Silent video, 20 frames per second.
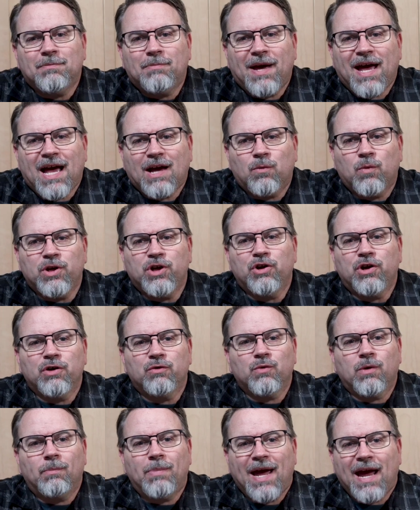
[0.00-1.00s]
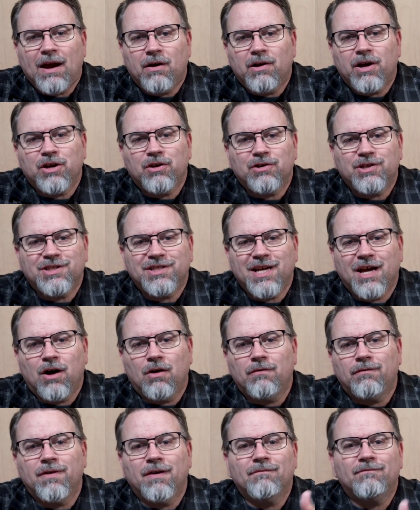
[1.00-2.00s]
it back when you can repair it
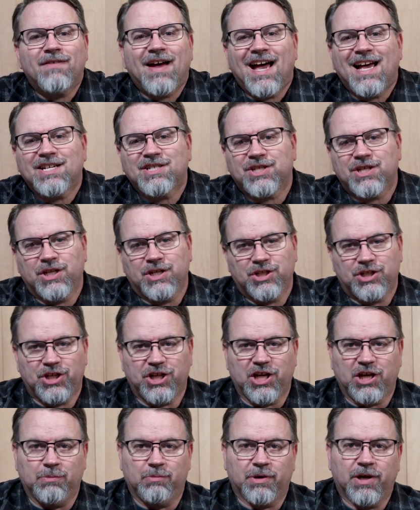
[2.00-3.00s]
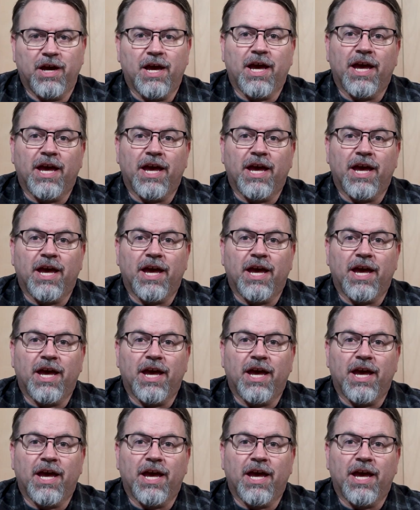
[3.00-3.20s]
yourself fast and cheap?